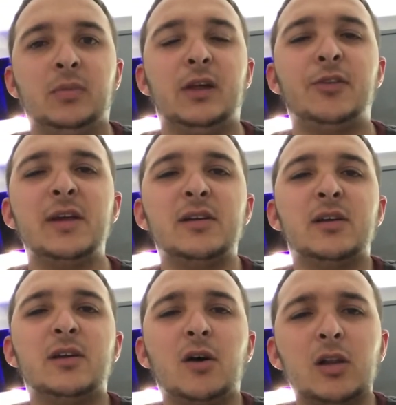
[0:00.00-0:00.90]
I think
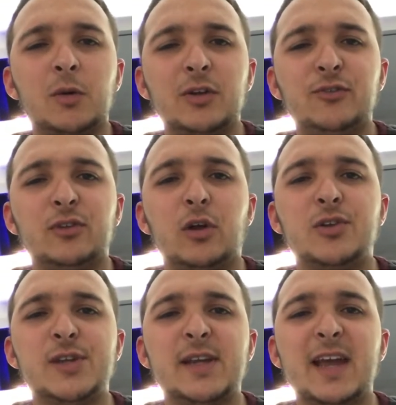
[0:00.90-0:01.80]
Carlo
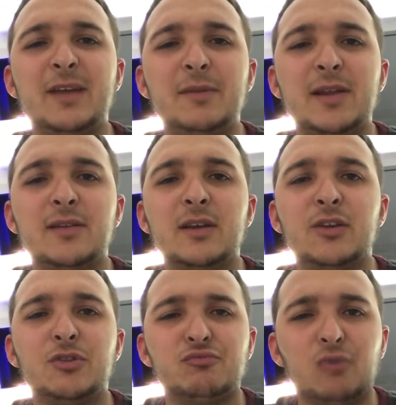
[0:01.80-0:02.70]
Ancelotti came in
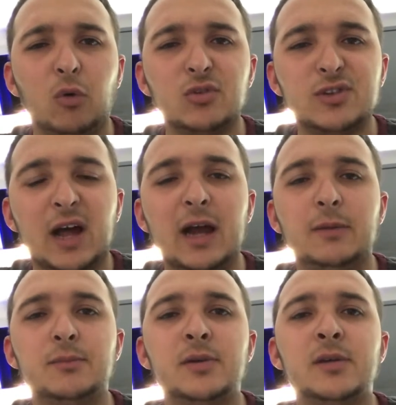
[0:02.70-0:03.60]
at the wrong time